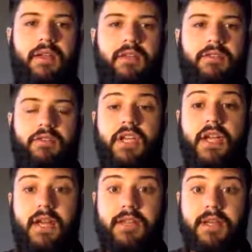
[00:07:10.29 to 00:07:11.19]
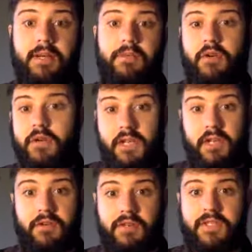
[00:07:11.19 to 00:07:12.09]
So she had time to go and get
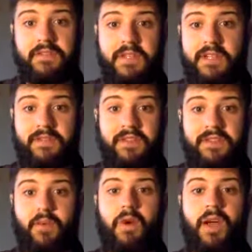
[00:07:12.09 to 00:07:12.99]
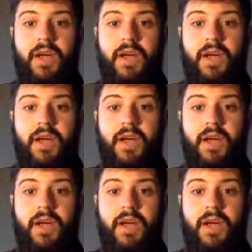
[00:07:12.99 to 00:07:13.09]
a new TV and everything while